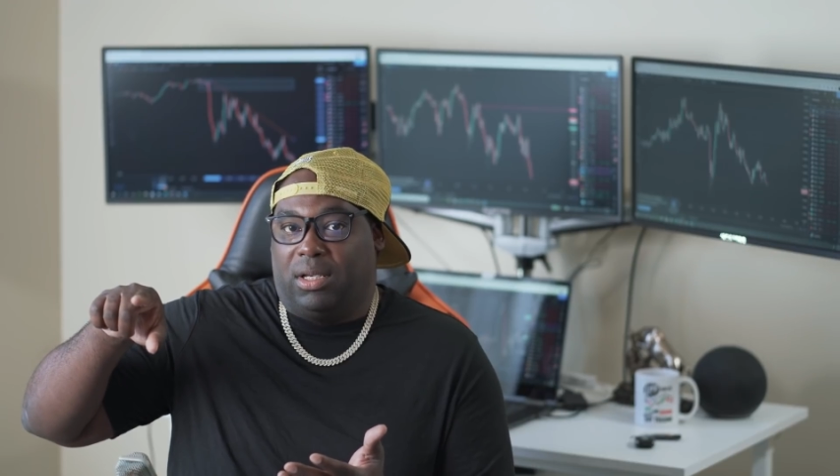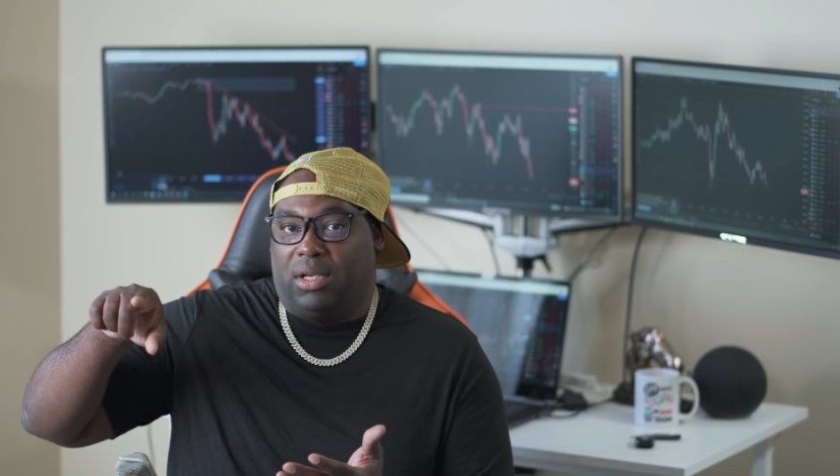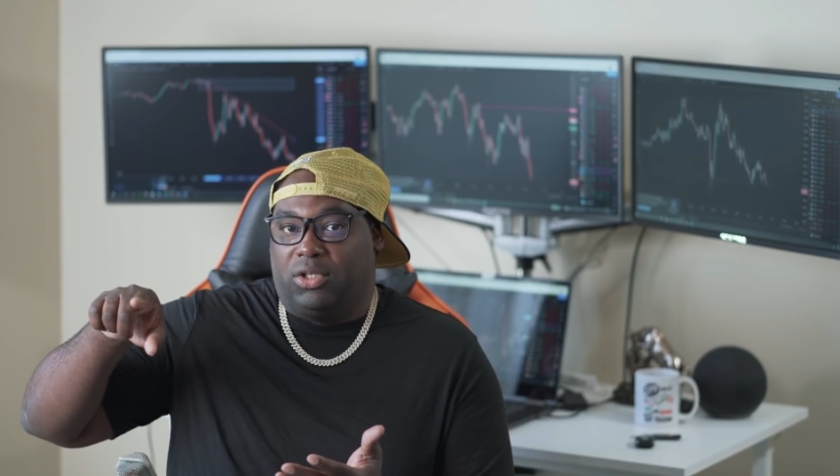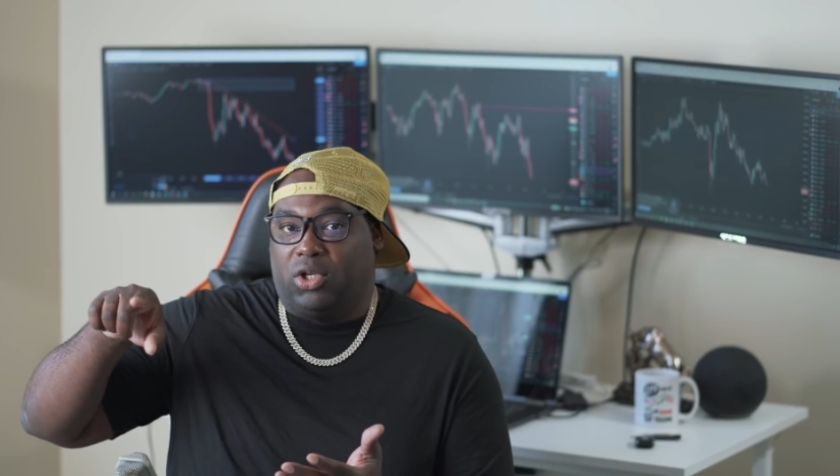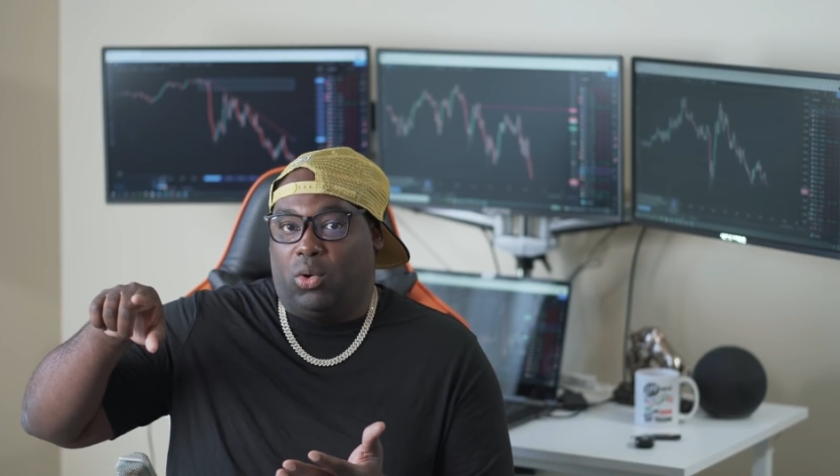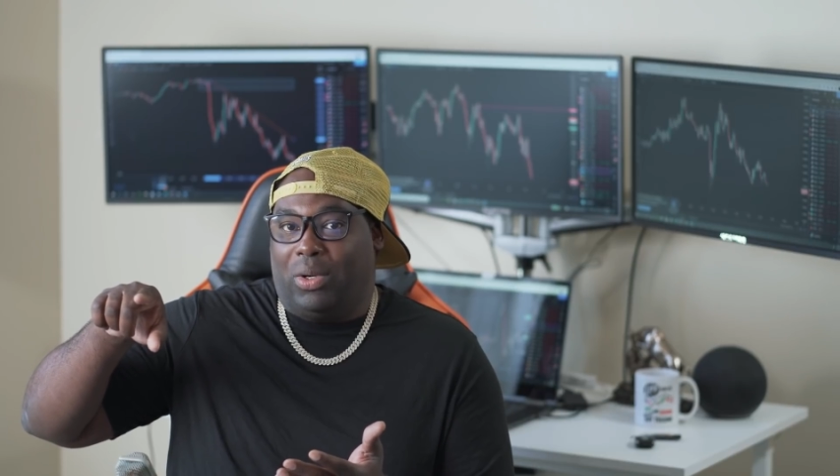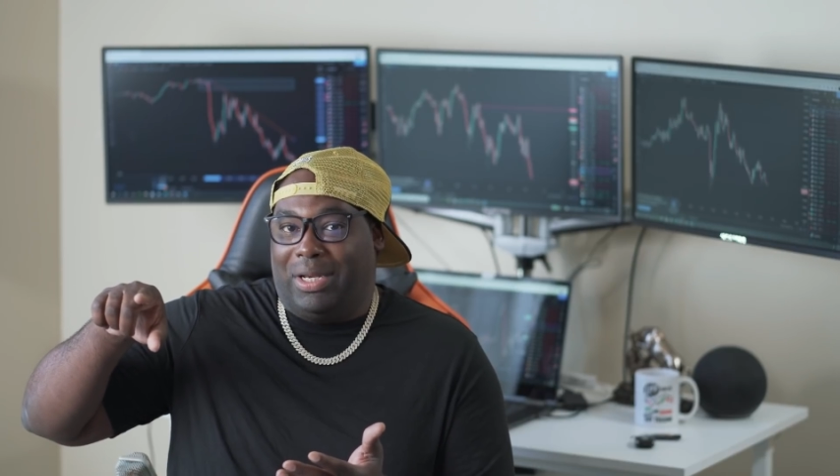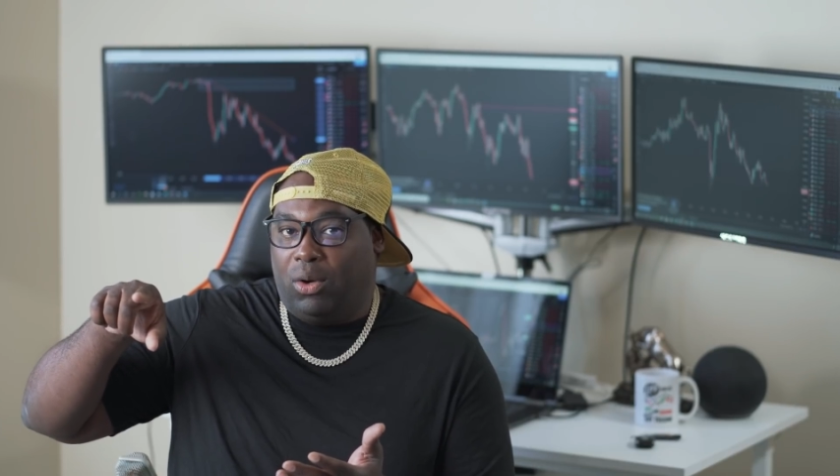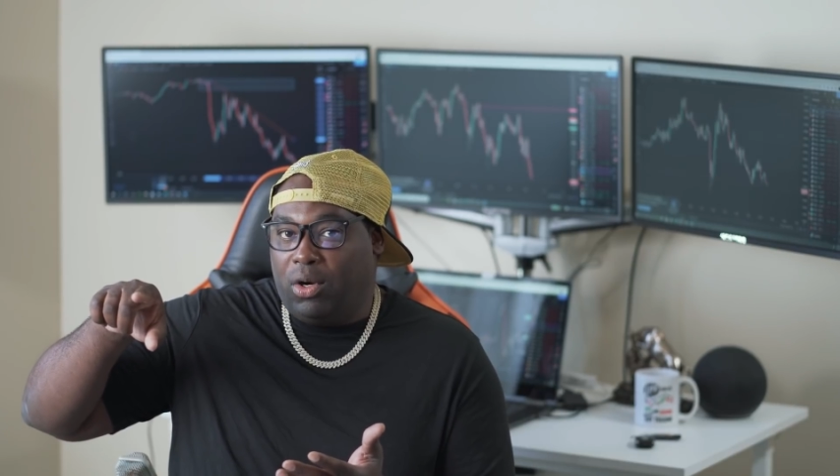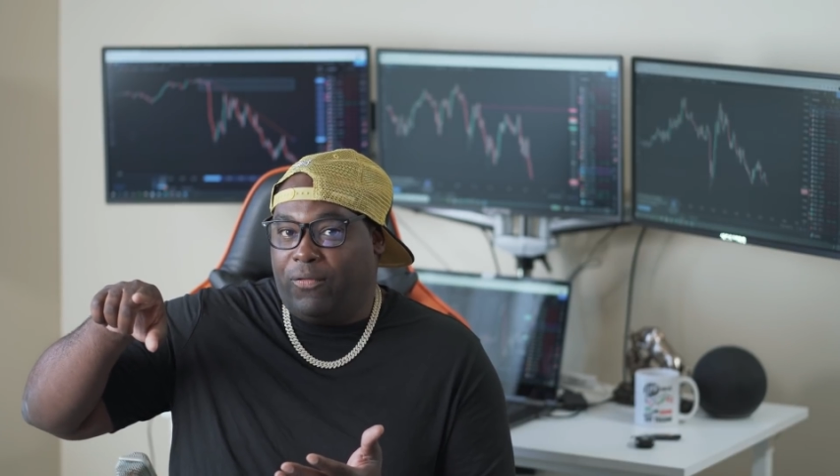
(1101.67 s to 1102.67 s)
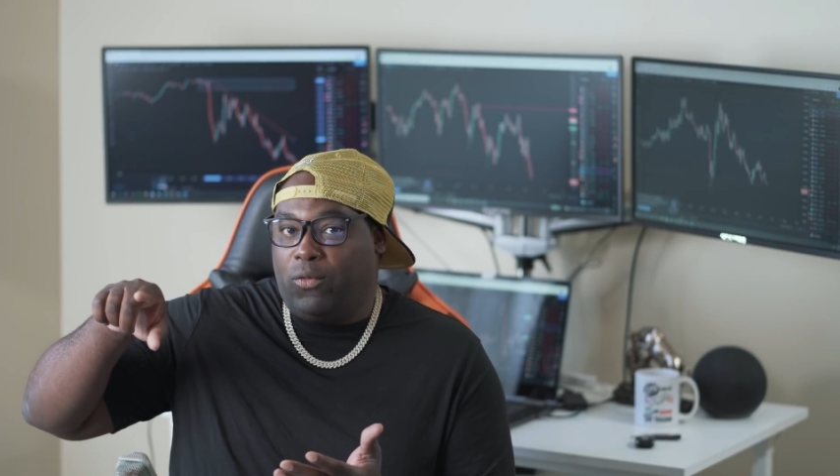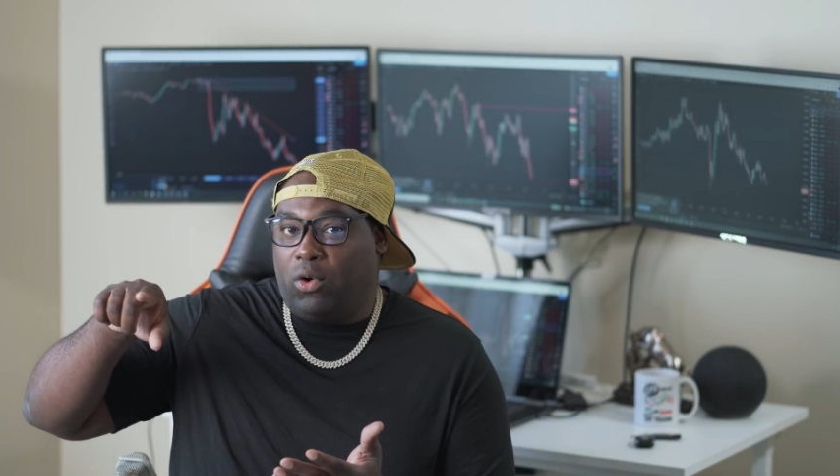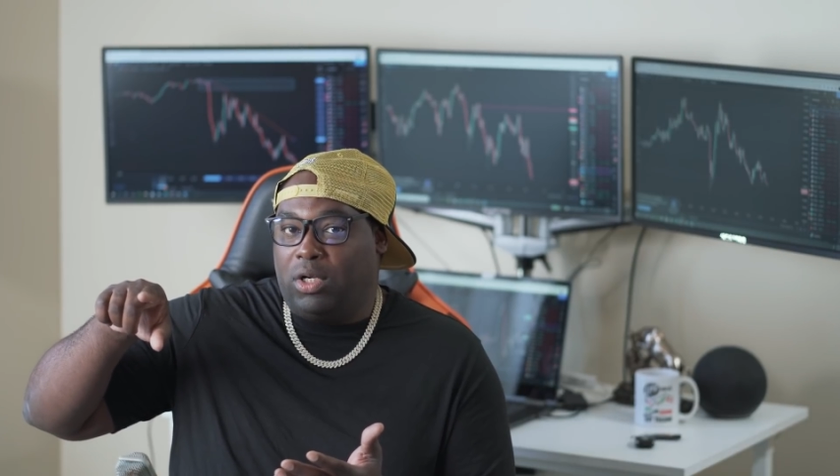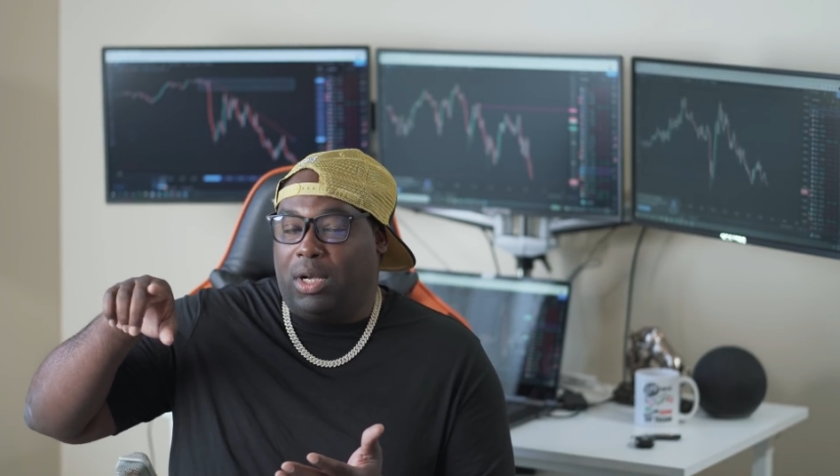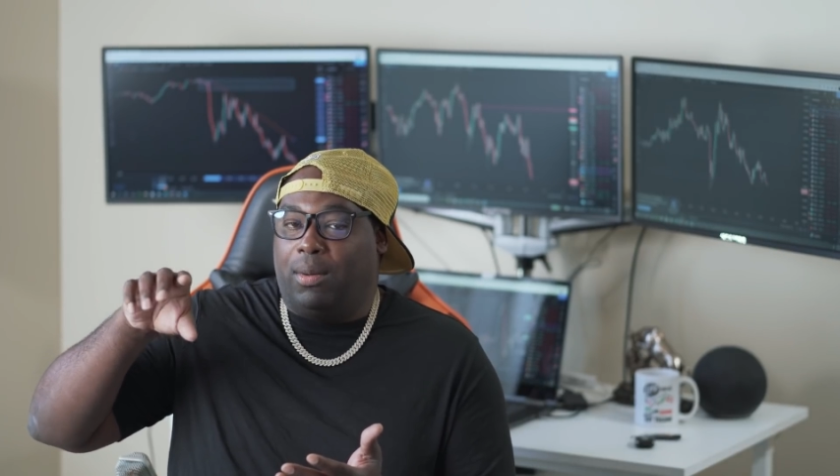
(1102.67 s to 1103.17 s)
So in order for
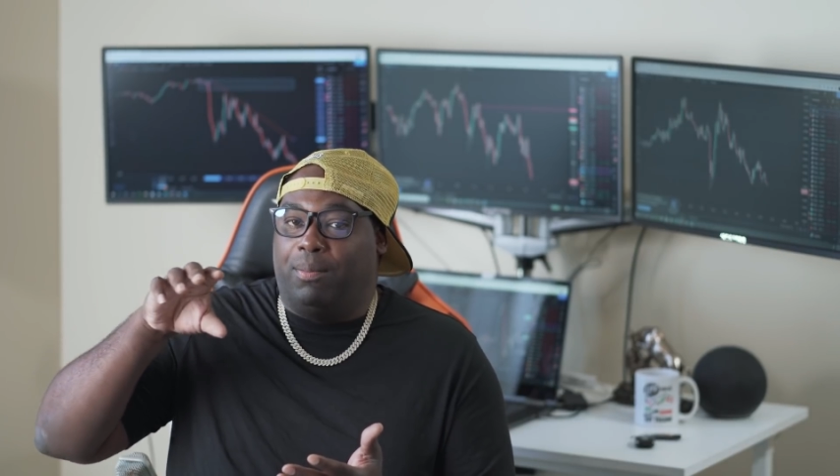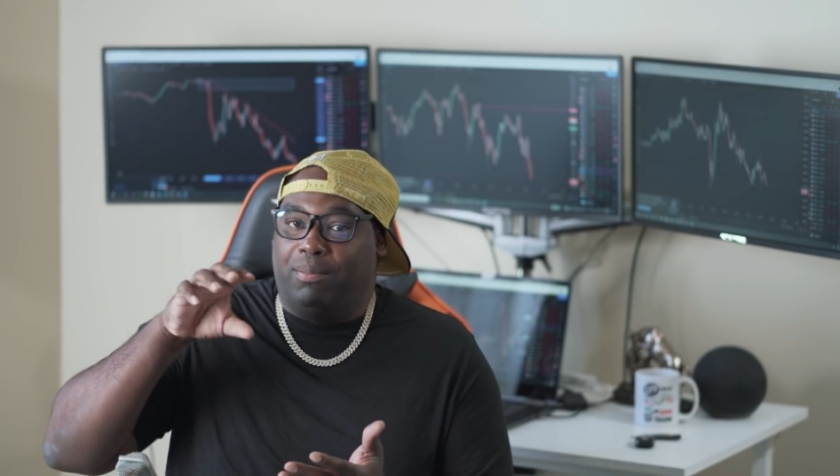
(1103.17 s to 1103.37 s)
the